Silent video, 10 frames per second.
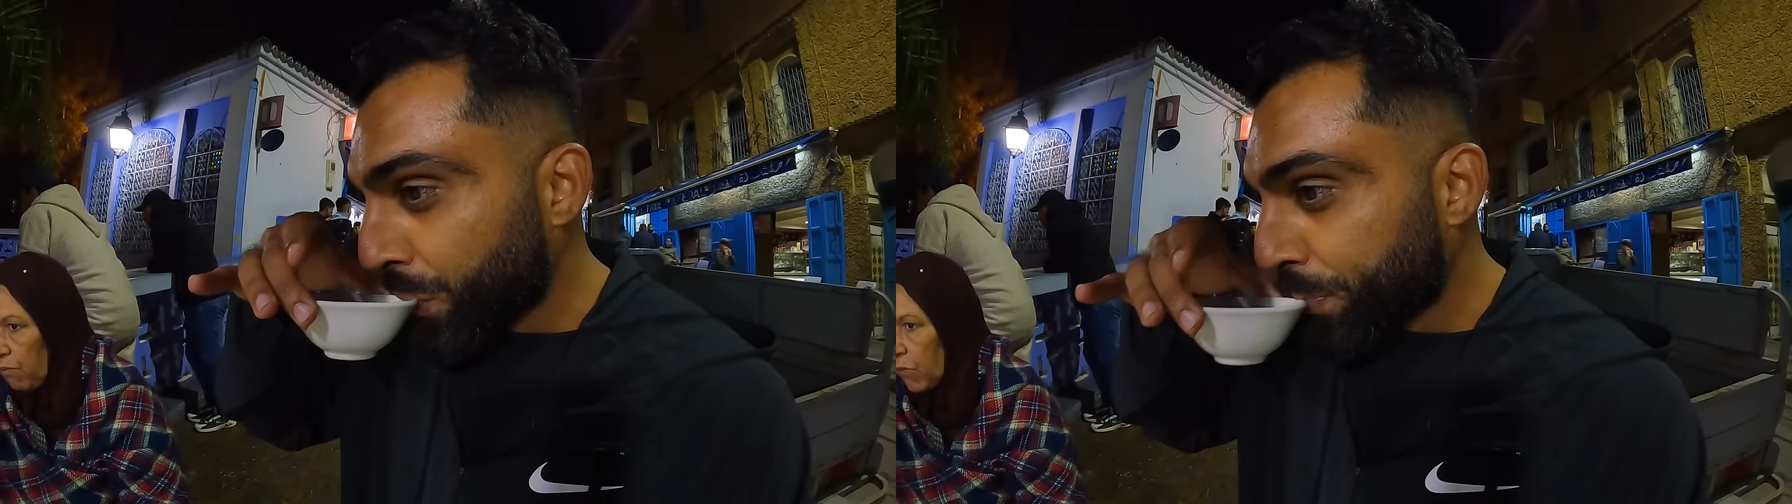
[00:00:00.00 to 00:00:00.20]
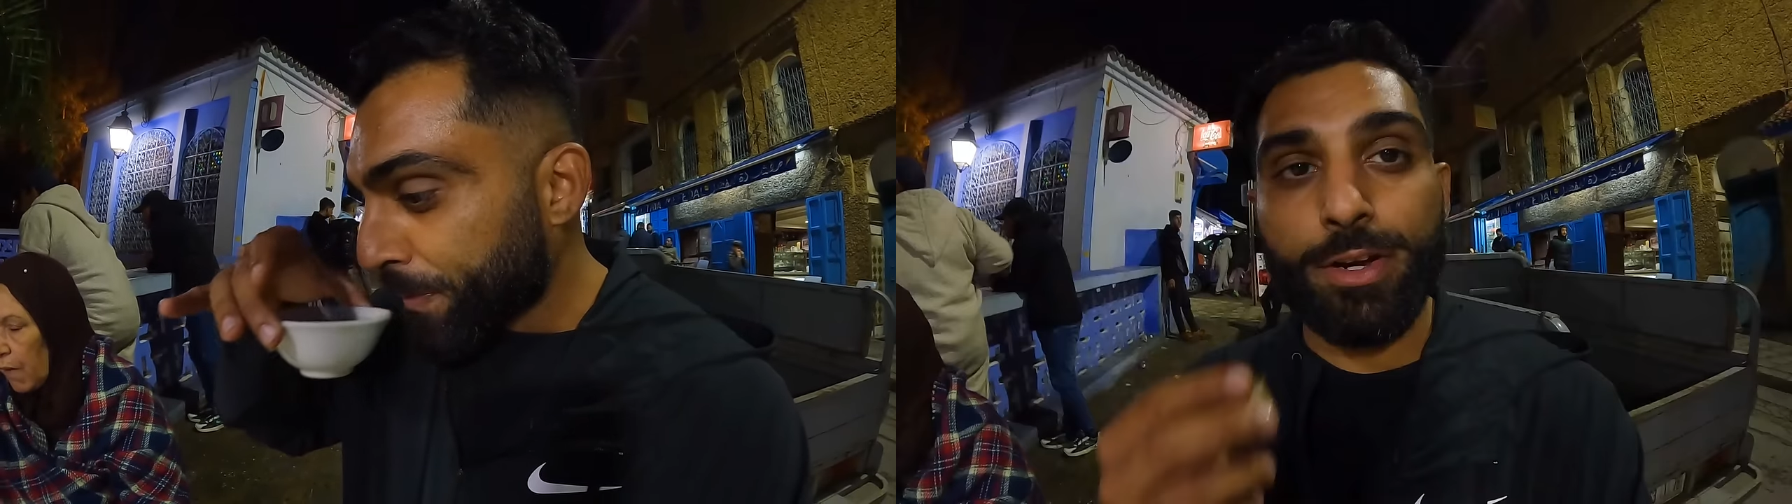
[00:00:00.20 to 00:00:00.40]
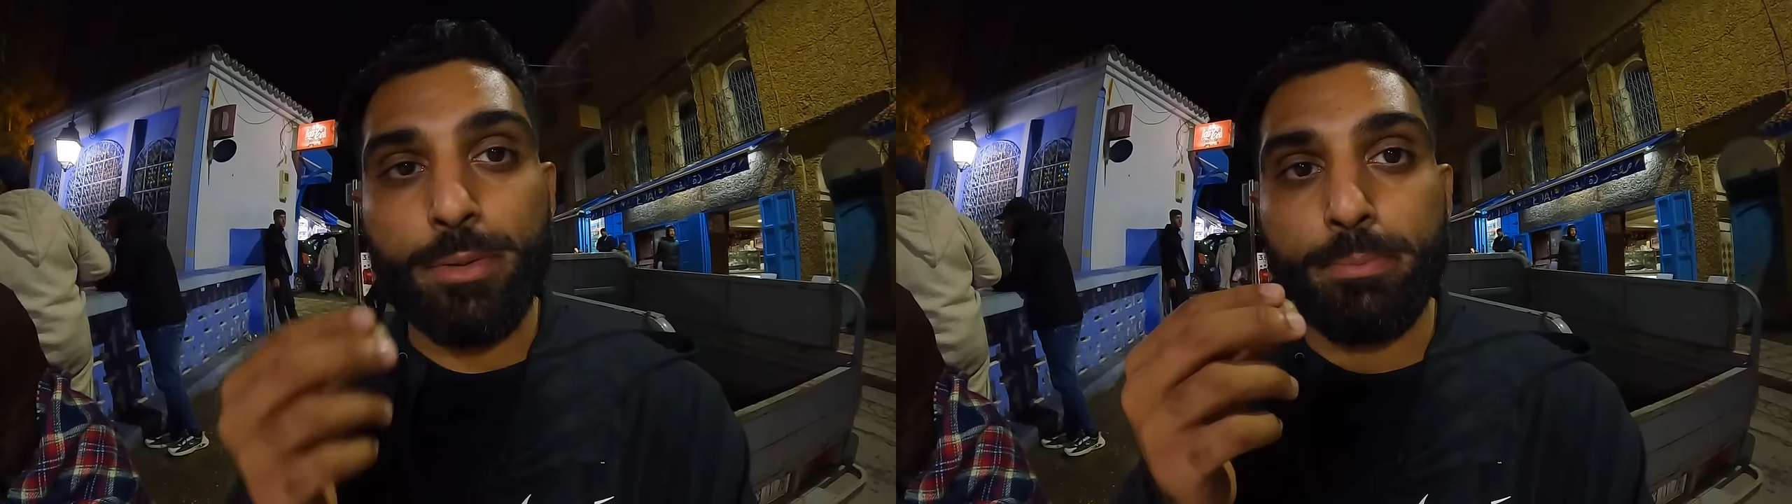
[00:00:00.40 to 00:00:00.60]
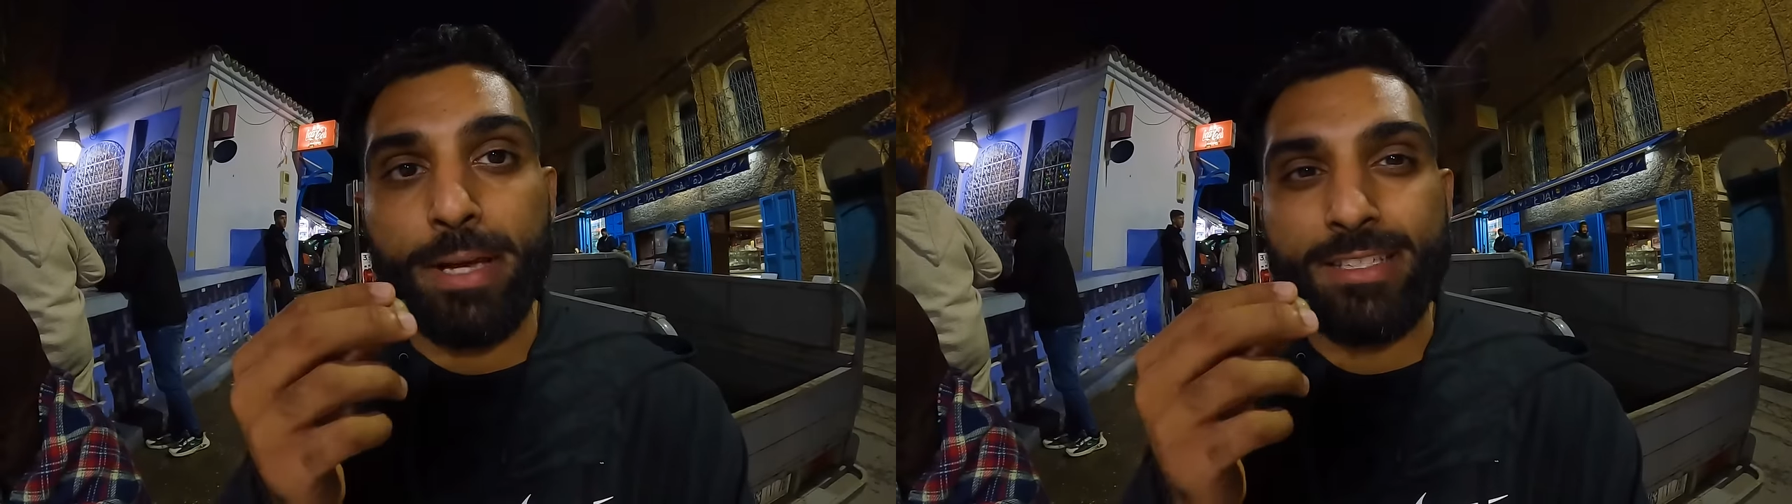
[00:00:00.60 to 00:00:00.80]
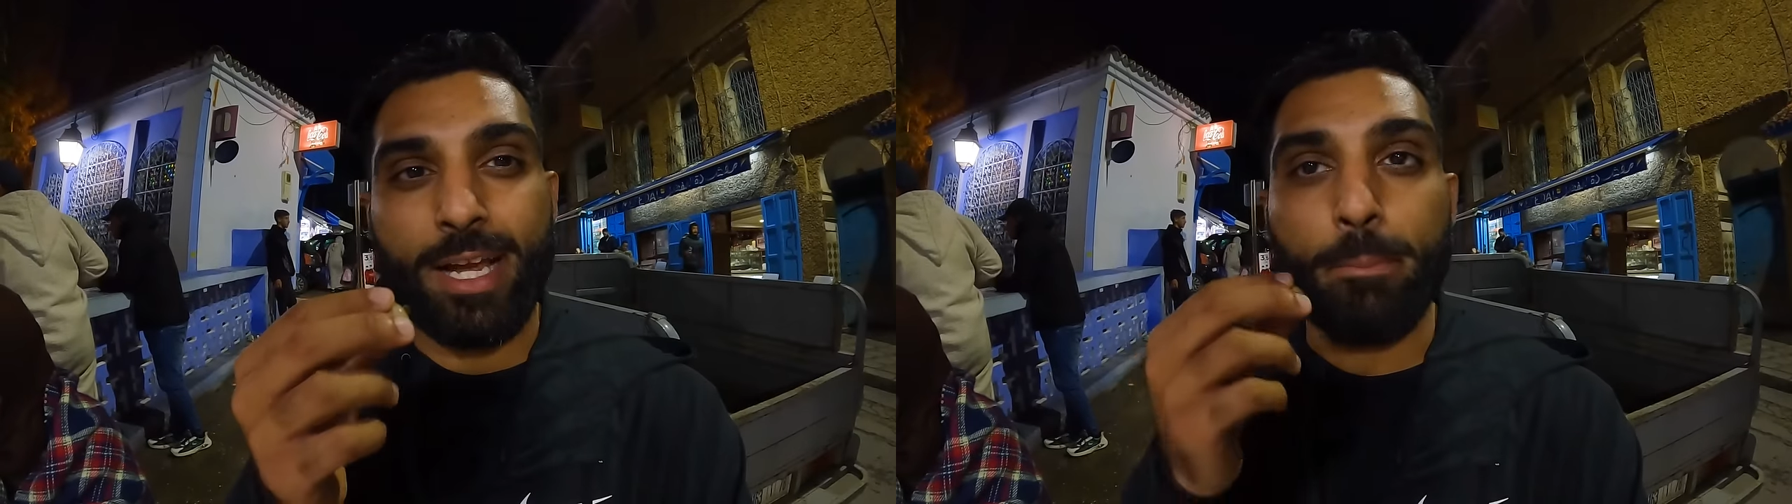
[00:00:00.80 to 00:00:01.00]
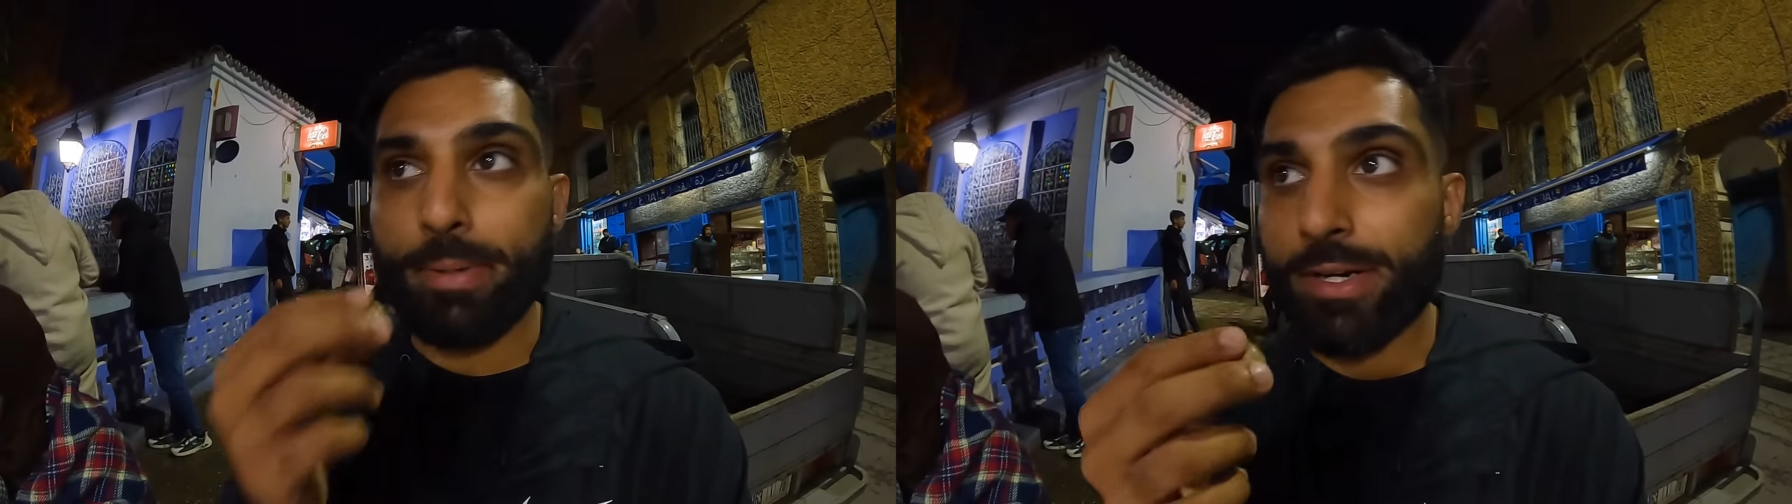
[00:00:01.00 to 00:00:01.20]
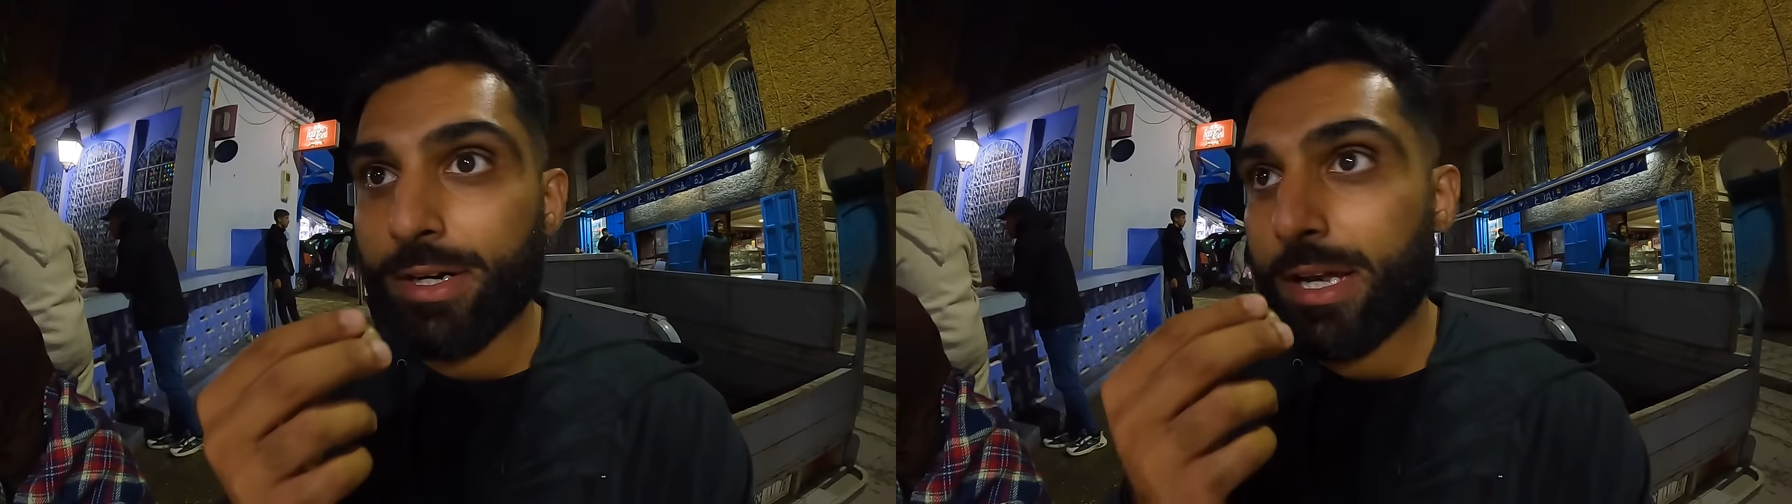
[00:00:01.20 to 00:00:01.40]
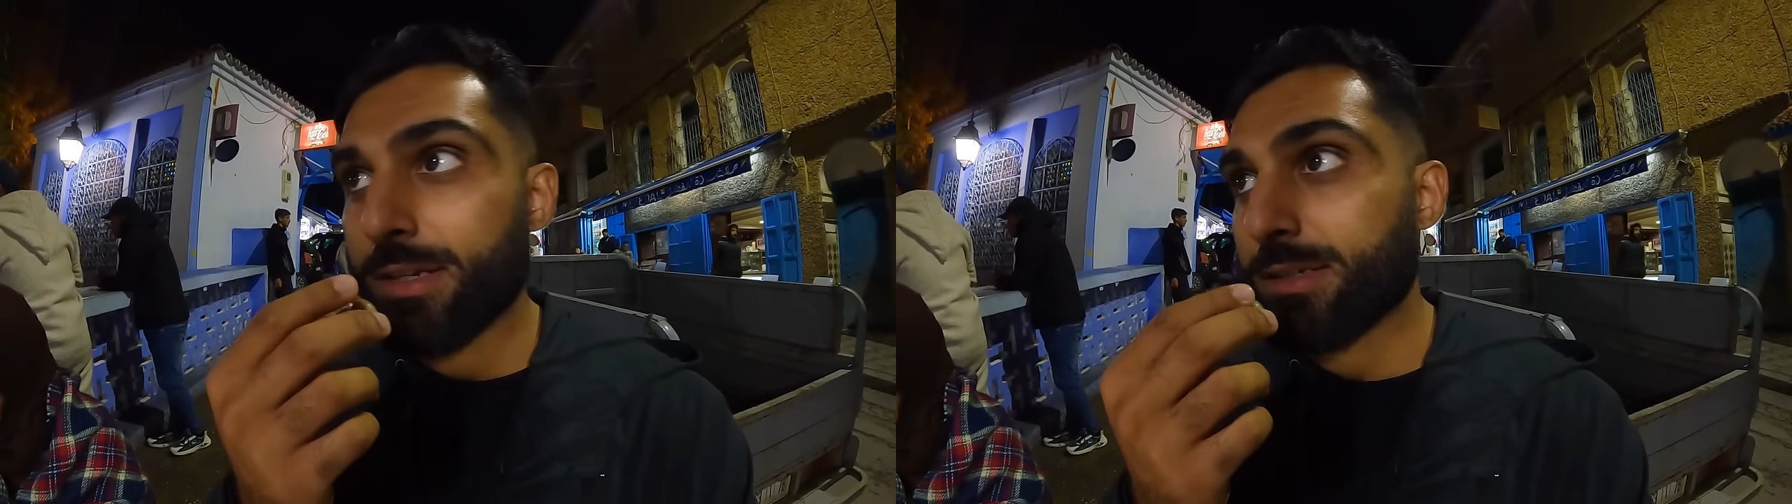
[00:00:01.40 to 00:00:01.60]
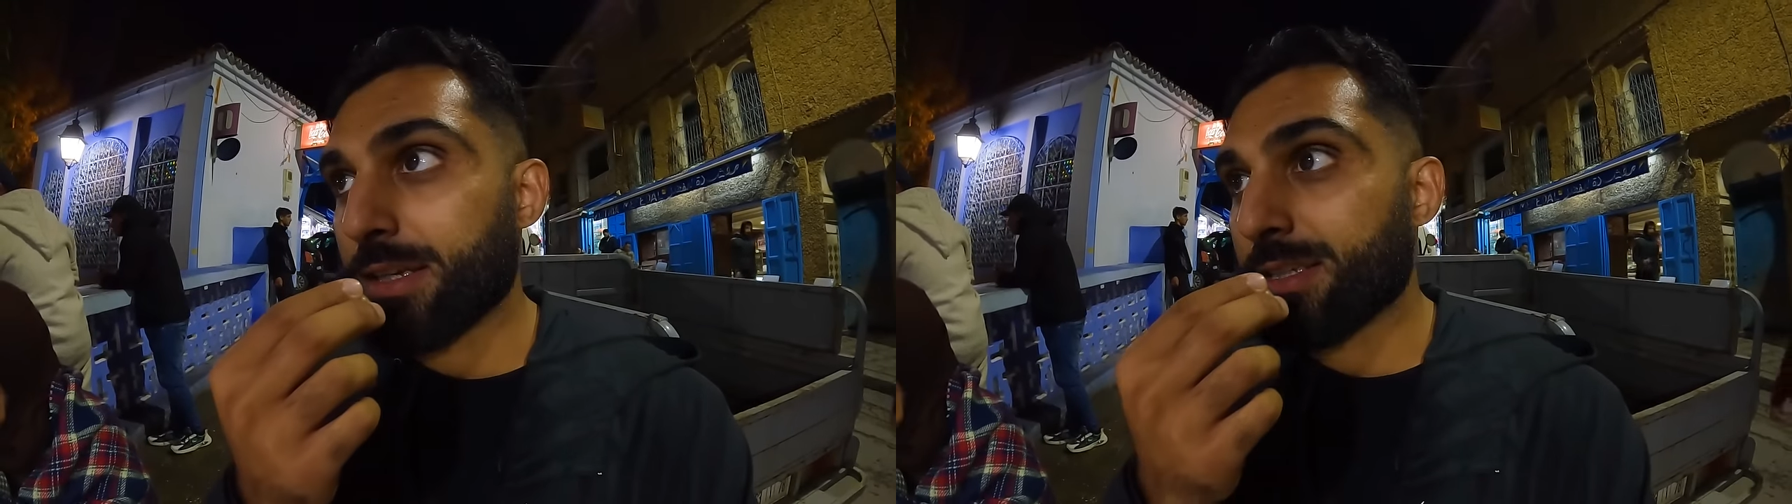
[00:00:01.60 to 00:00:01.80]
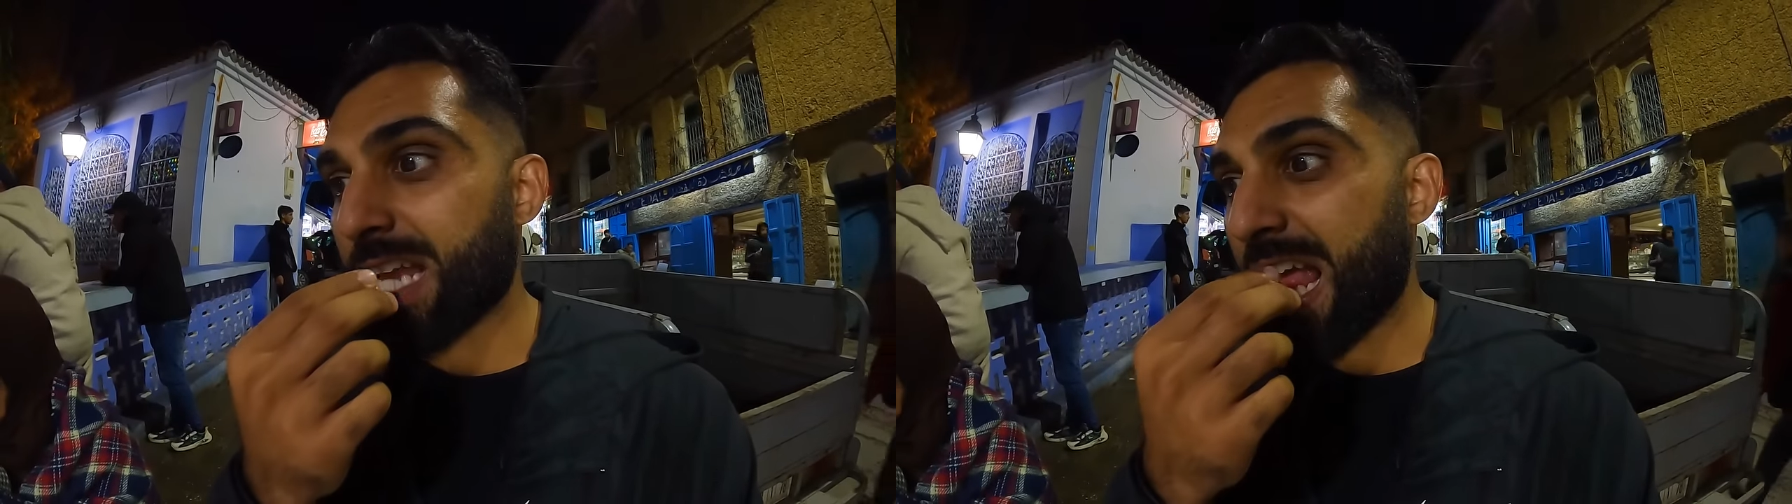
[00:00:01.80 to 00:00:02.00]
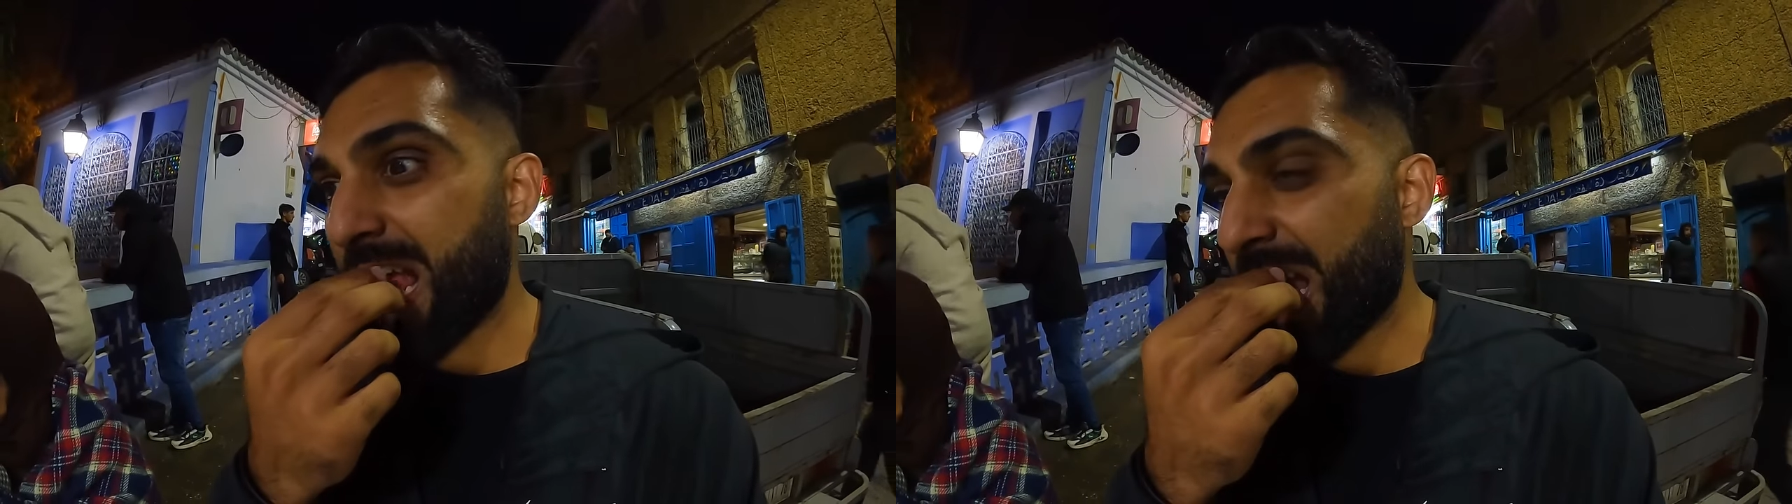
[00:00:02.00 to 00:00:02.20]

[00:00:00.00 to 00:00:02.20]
It's very, it has like a bitter kind of taste.